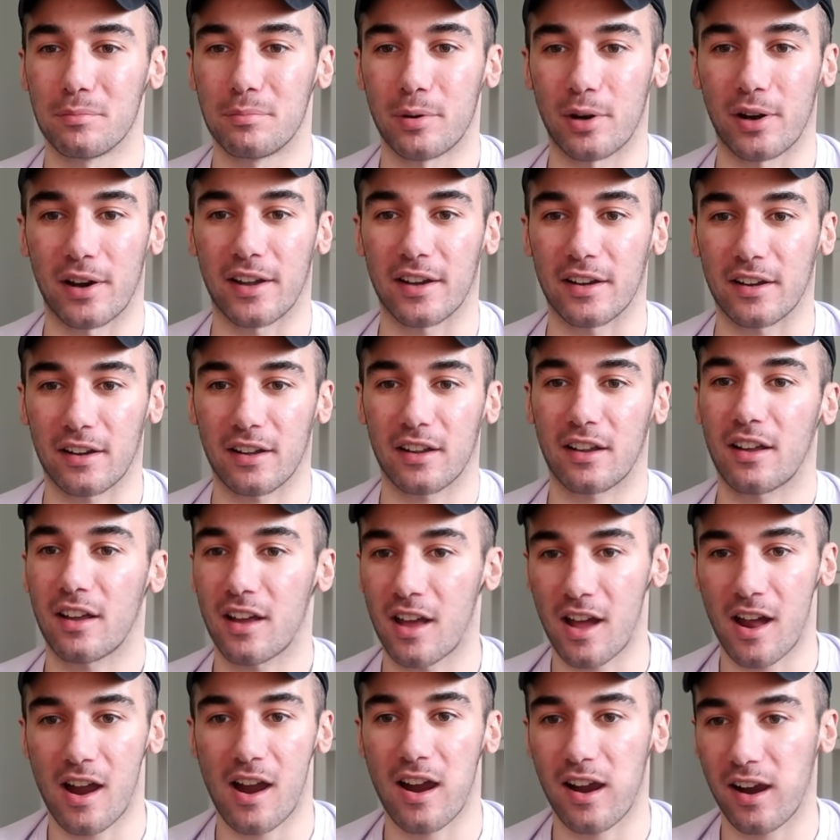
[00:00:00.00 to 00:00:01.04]
But
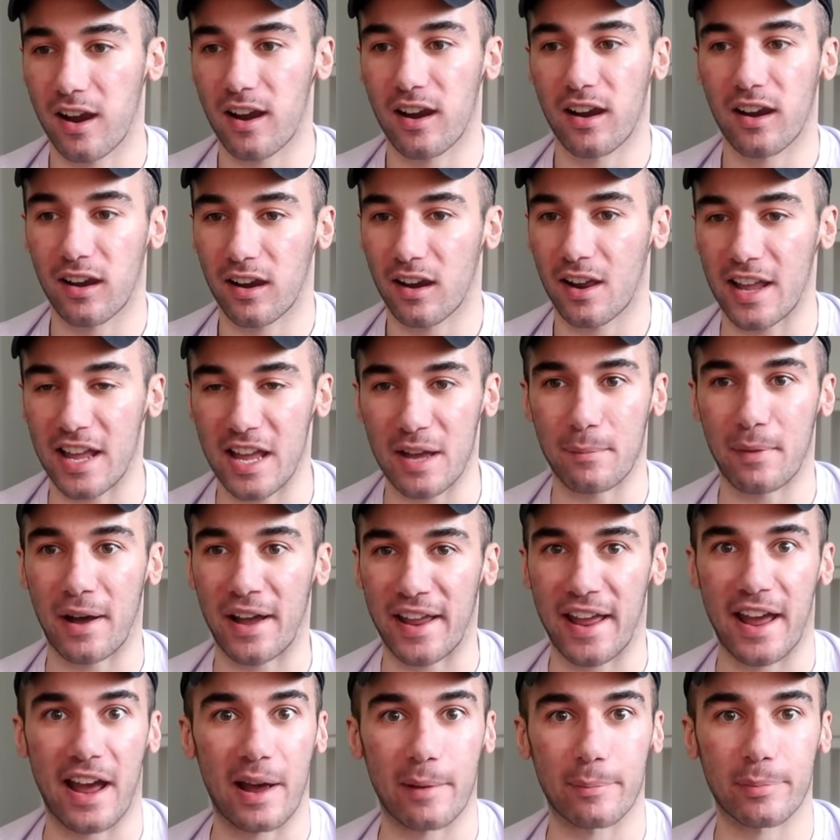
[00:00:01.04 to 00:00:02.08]
am I
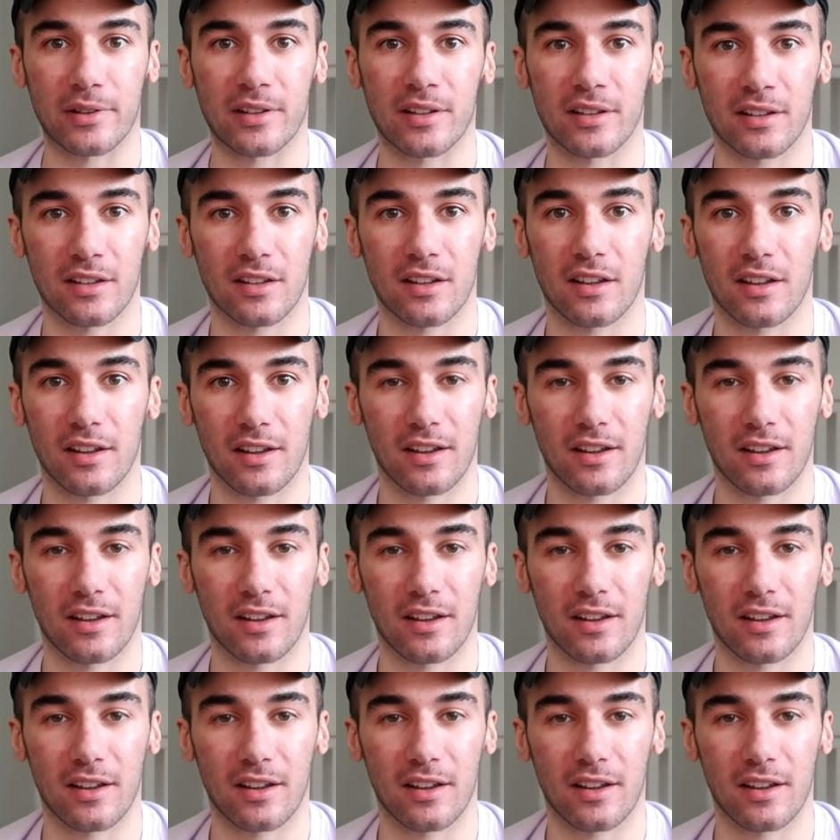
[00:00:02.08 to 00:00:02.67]
happy?